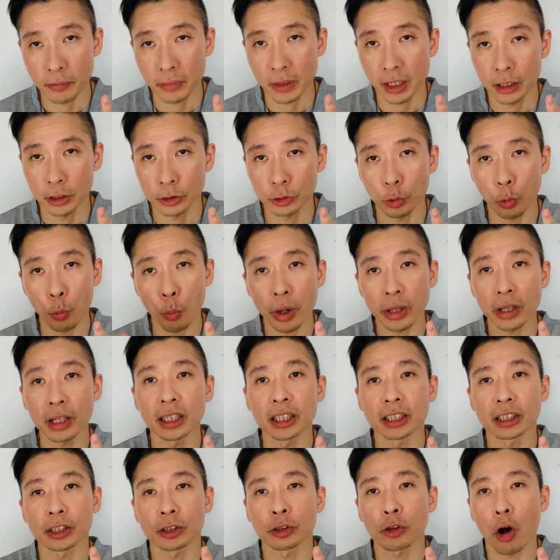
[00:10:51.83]
so whether
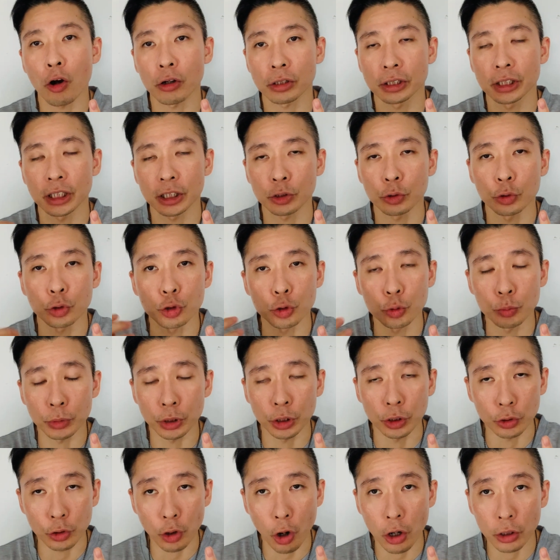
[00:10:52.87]
it's toxic to human or
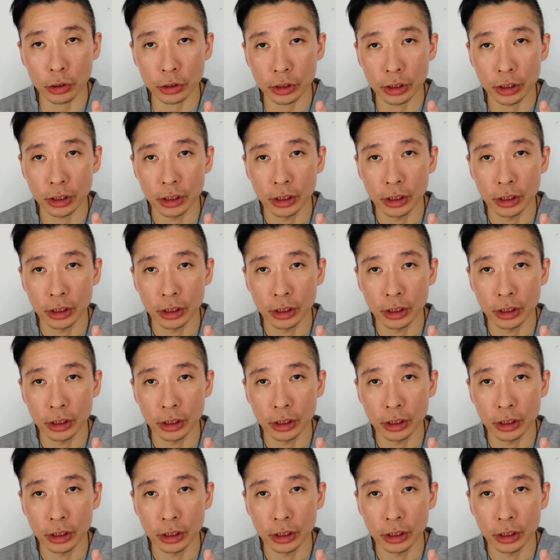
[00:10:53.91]
not,